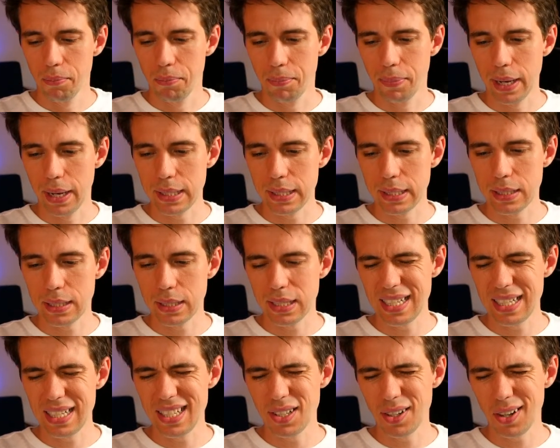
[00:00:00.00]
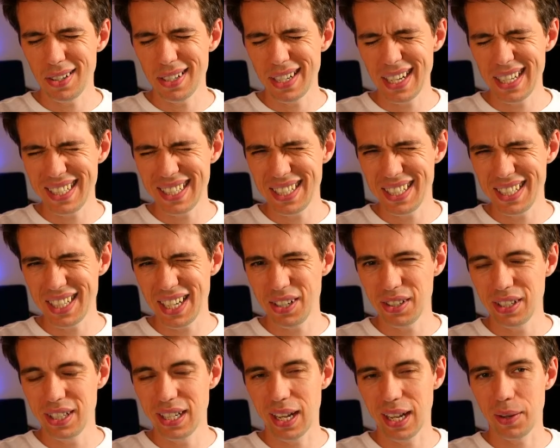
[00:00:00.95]
But it's not
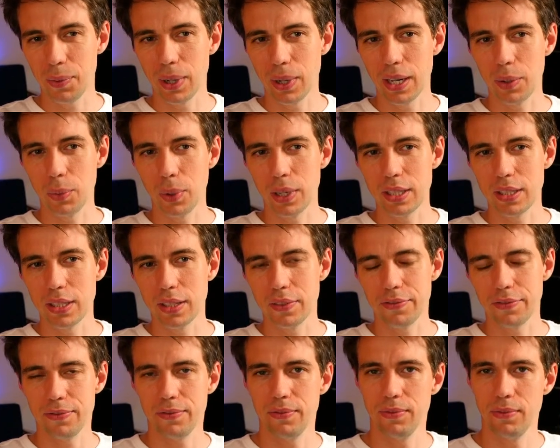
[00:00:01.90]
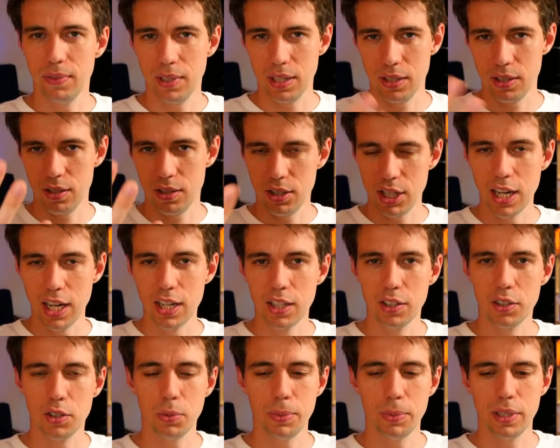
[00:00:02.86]
necessarily what I want the channel
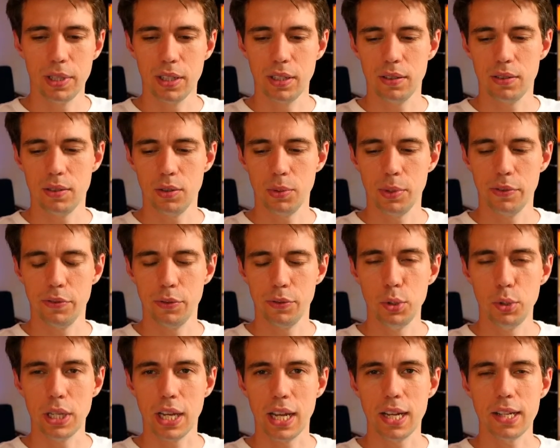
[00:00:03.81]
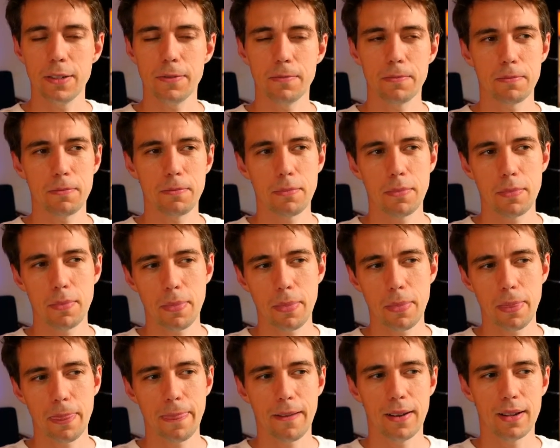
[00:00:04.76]
to be viewed at.
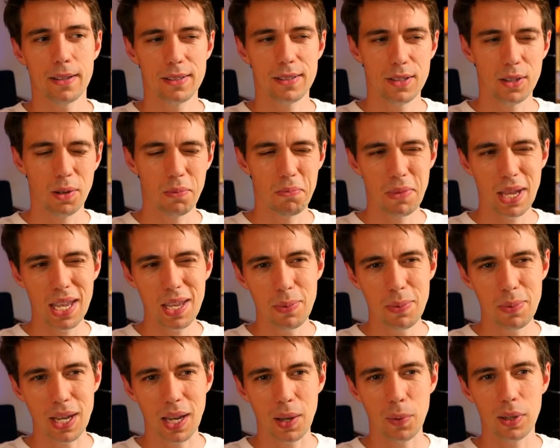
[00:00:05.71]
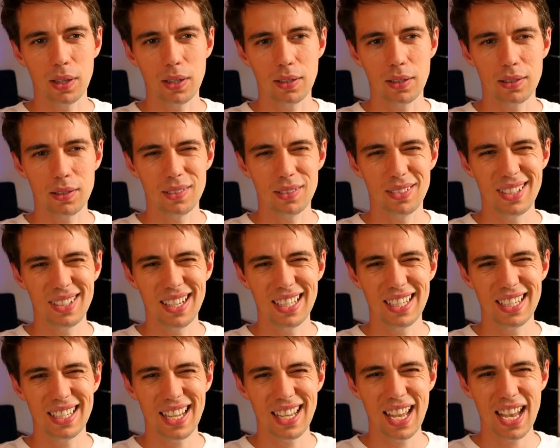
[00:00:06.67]
So maybe I will
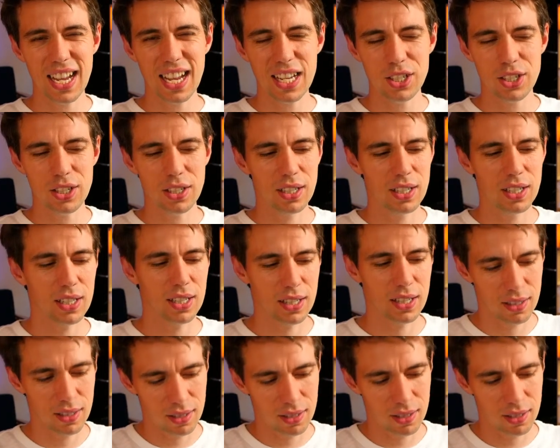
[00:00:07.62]
actually